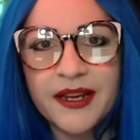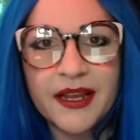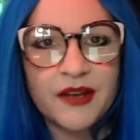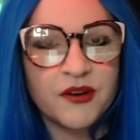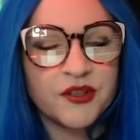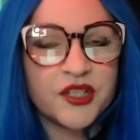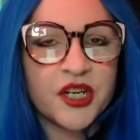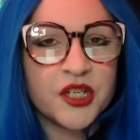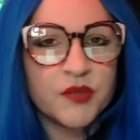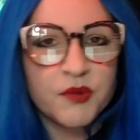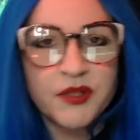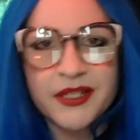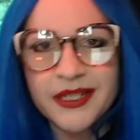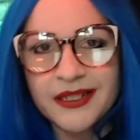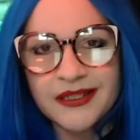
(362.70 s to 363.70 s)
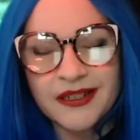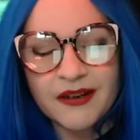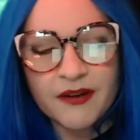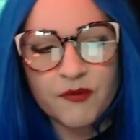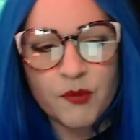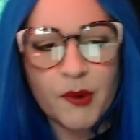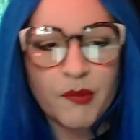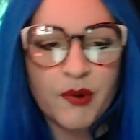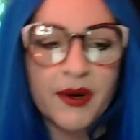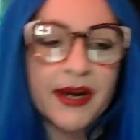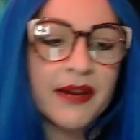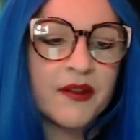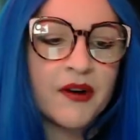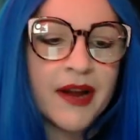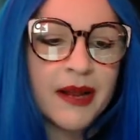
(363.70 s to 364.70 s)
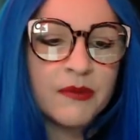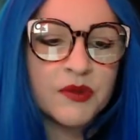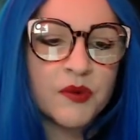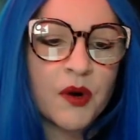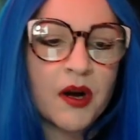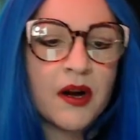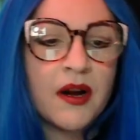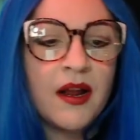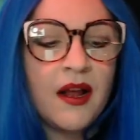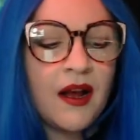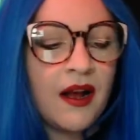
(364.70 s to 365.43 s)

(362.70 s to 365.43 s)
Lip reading: interchangeable dicks. I don't even remember what any of their names were.